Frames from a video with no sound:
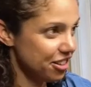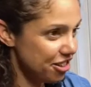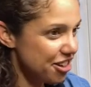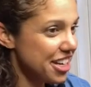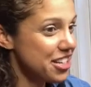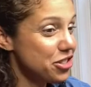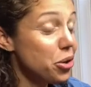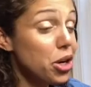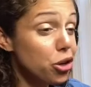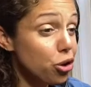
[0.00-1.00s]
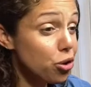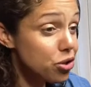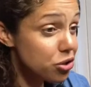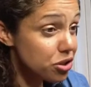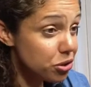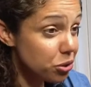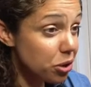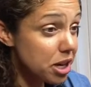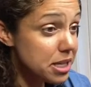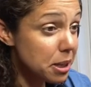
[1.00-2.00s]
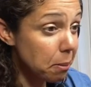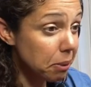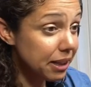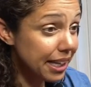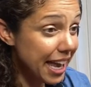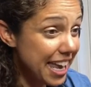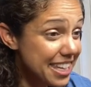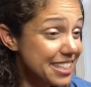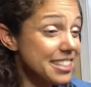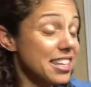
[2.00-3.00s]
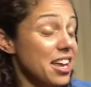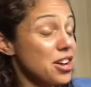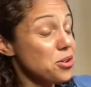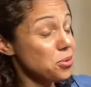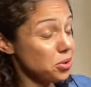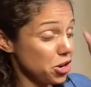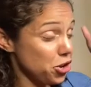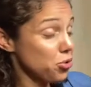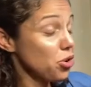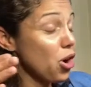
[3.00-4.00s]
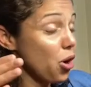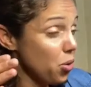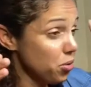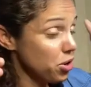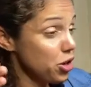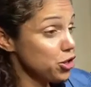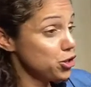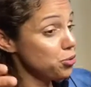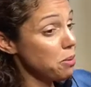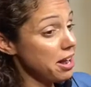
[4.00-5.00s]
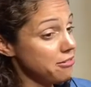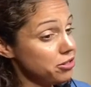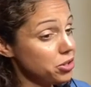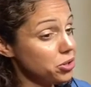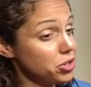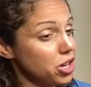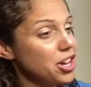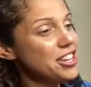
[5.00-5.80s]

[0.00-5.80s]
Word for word: Good. So a grocery store is a place where you go to buy food.